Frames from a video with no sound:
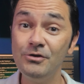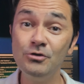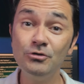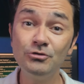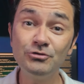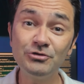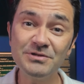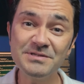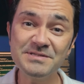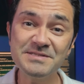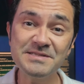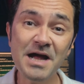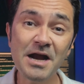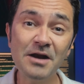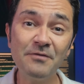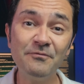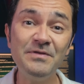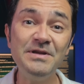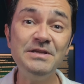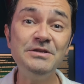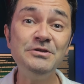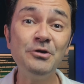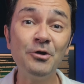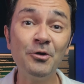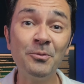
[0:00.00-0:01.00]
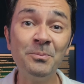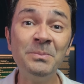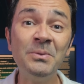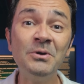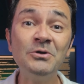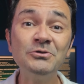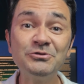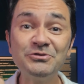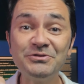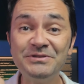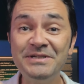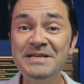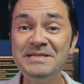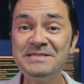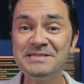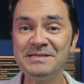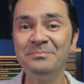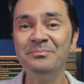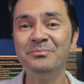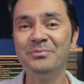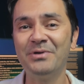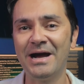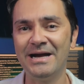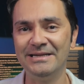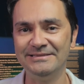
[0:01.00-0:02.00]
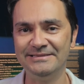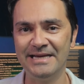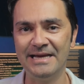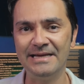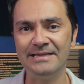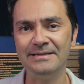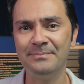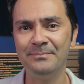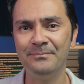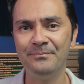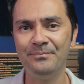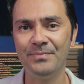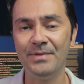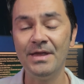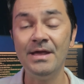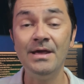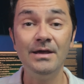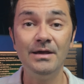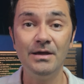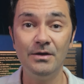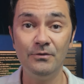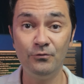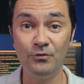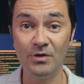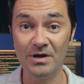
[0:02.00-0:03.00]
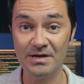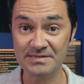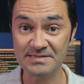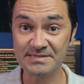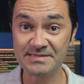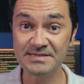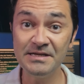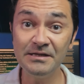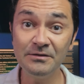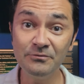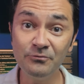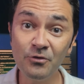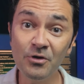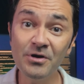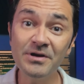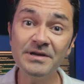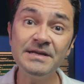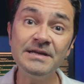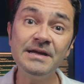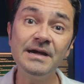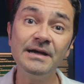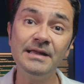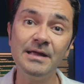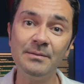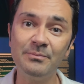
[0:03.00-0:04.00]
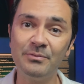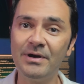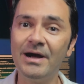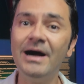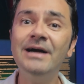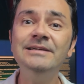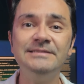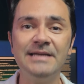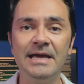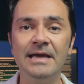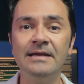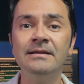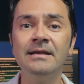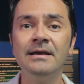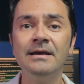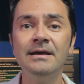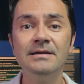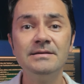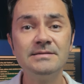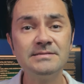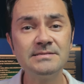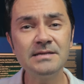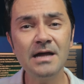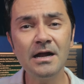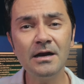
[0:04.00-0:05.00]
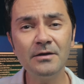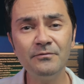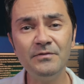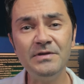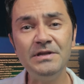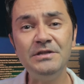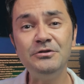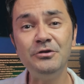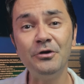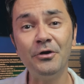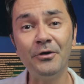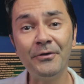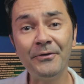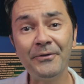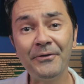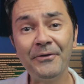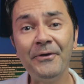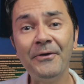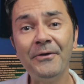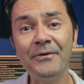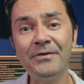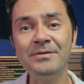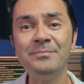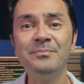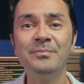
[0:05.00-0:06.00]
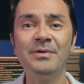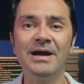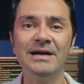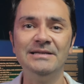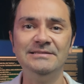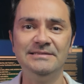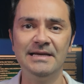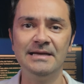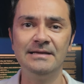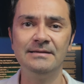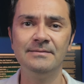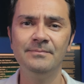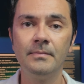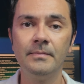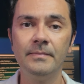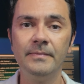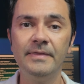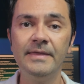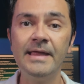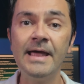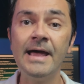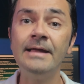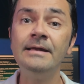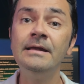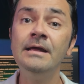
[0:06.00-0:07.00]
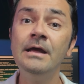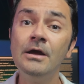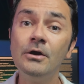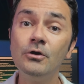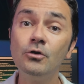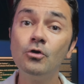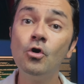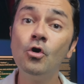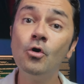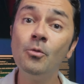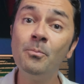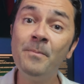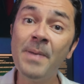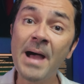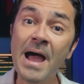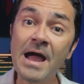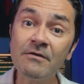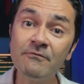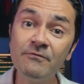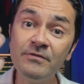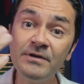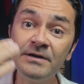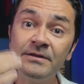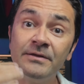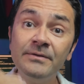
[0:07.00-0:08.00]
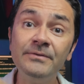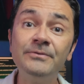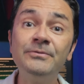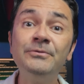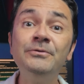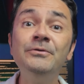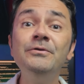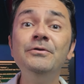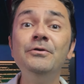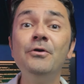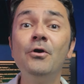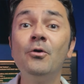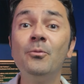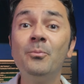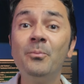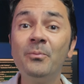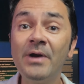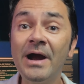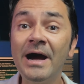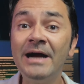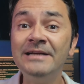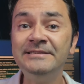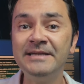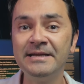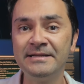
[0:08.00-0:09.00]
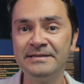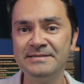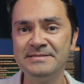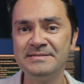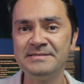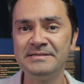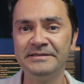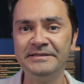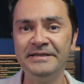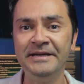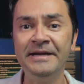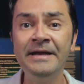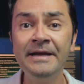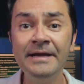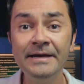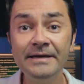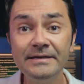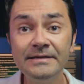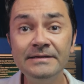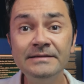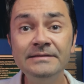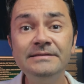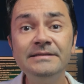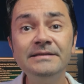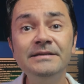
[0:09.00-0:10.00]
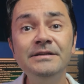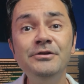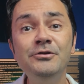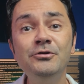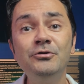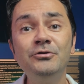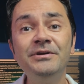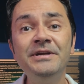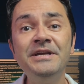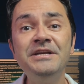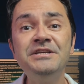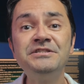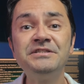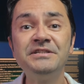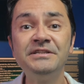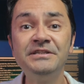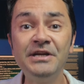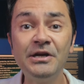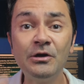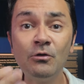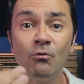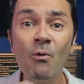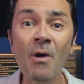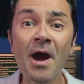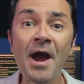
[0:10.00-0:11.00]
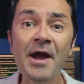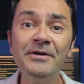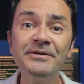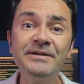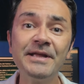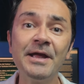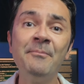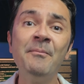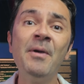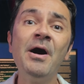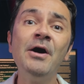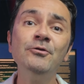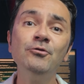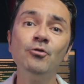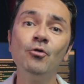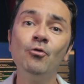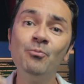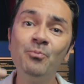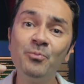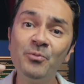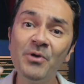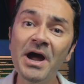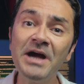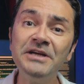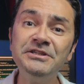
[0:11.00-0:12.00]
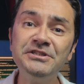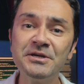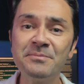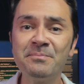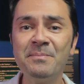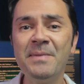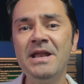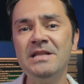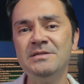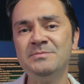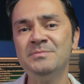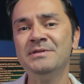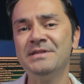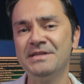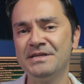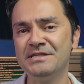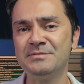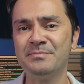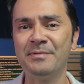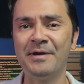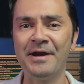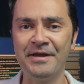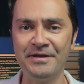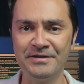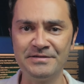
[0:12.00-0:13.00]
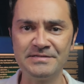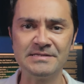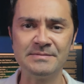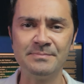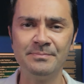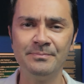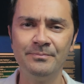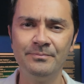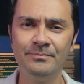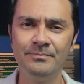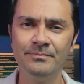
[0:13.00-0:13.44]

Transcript: You should start with your most recent project. If you are still working on a project, start with your current project. Then go backward through your project history until you reach the required amount of project management experience.